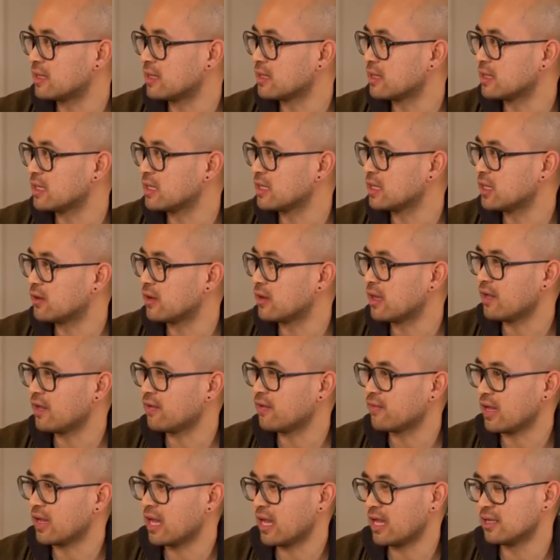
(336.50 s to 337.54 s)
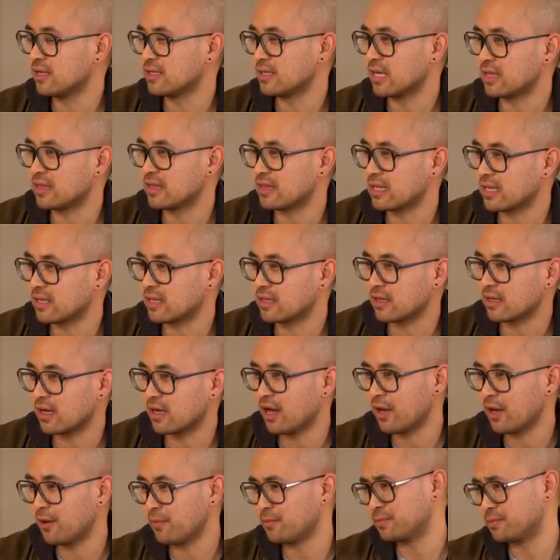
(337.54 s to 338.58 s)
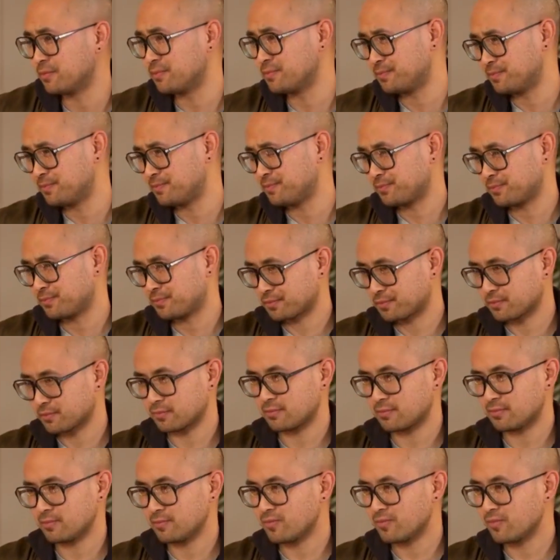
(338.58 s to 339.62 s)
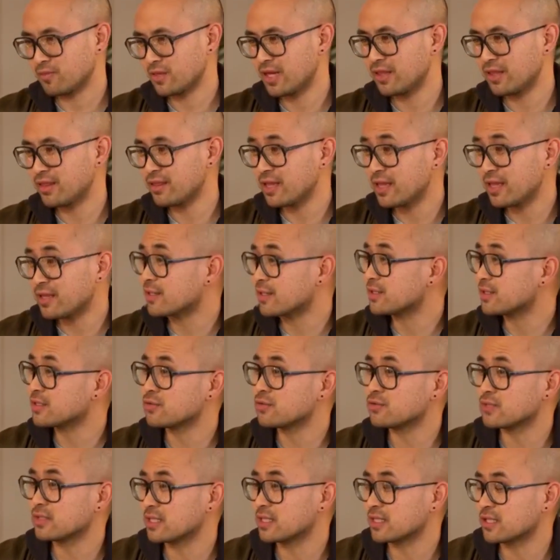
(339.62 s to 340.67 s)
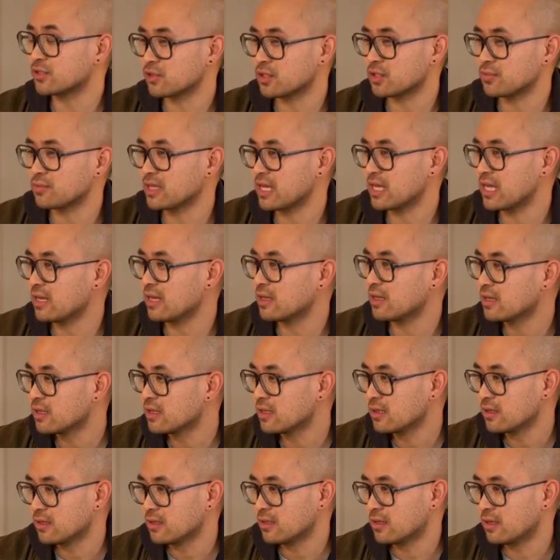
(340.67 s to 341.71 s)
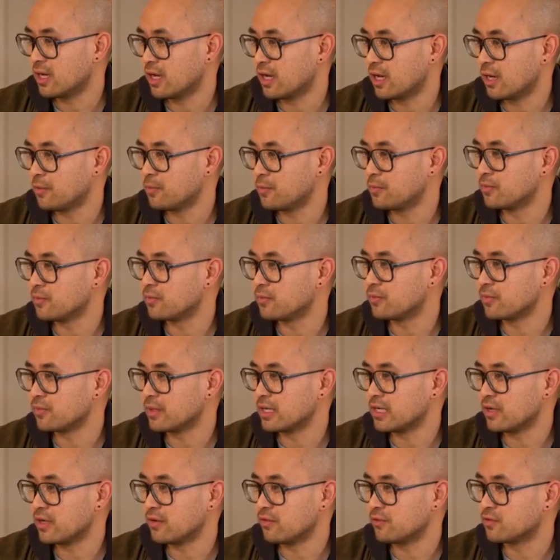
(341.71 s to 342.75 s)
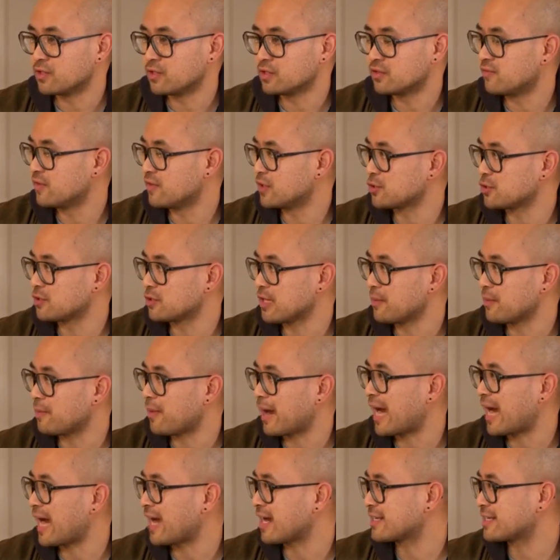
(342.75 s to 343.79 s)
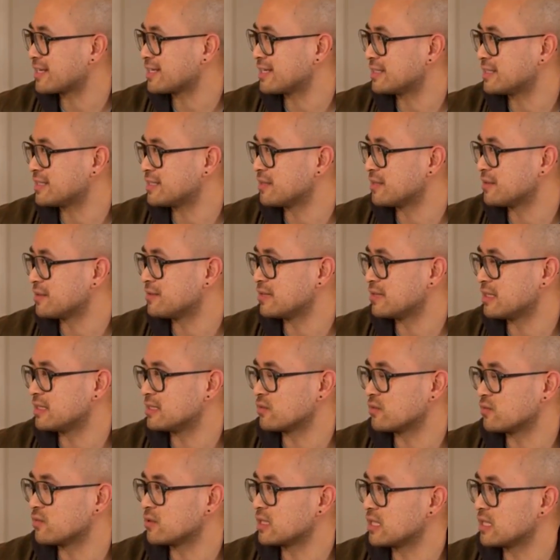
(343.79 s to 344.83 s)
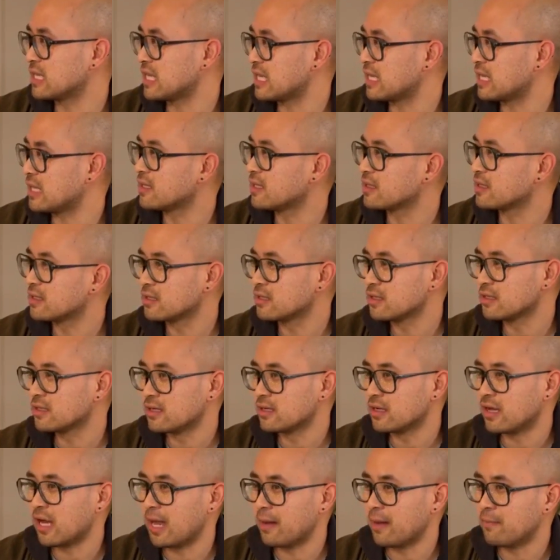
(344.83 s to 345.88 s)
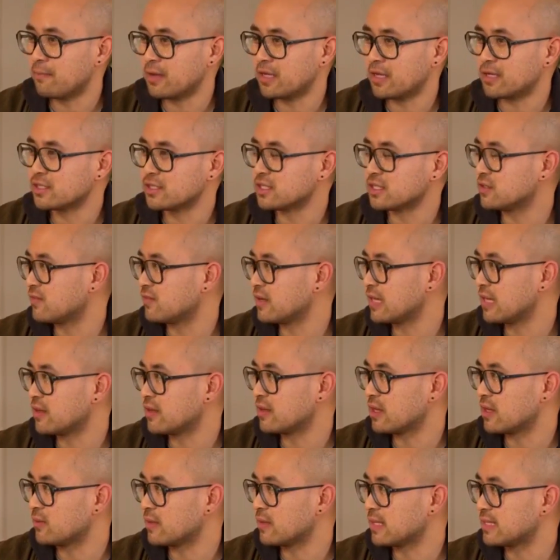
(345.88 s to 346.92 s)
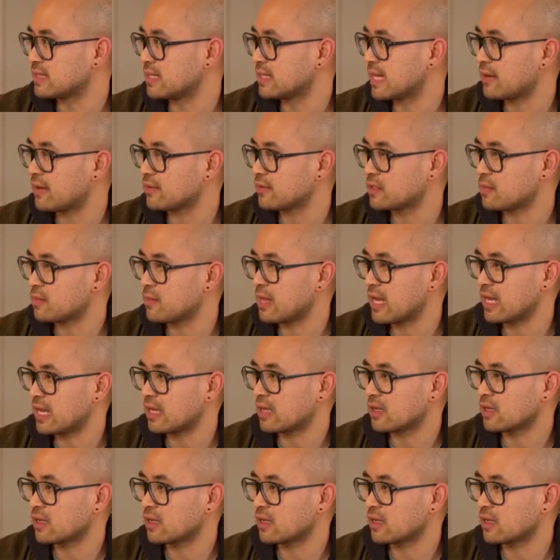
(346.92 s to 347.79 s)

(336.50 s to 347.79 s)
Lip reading: you know, and I think, and it's also just extremely, you know, just visually packed. It's a really ambitious video that we set out to make.